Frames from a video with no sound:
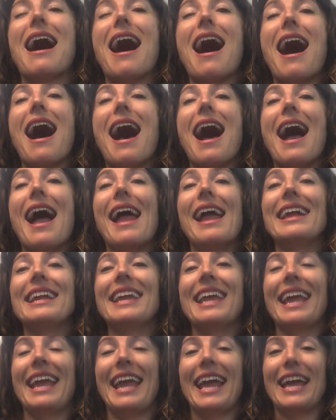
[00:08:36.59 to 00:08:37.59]
I
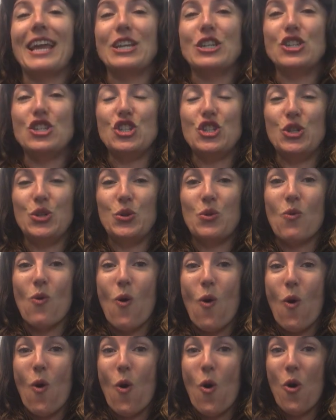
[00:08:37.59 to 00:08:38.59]
can do
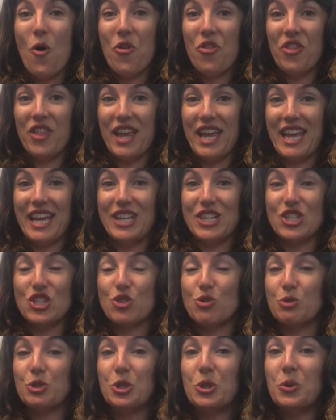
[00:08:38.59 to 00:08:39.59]
all things
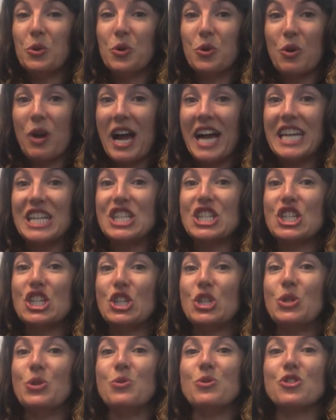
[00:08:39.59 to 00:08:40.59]
through Christ
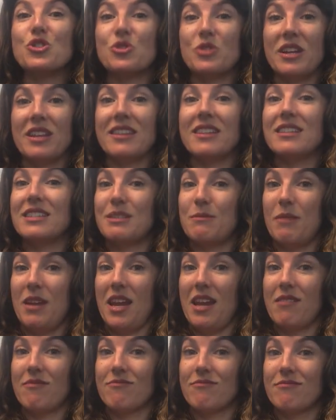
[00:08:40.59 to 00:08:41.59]
who strengthens
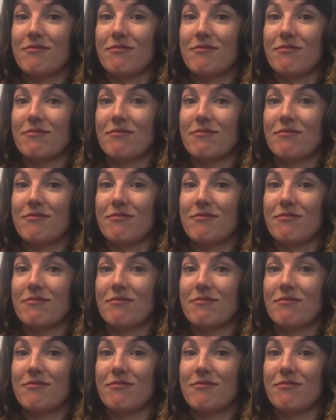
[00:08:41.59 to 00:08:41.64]
me.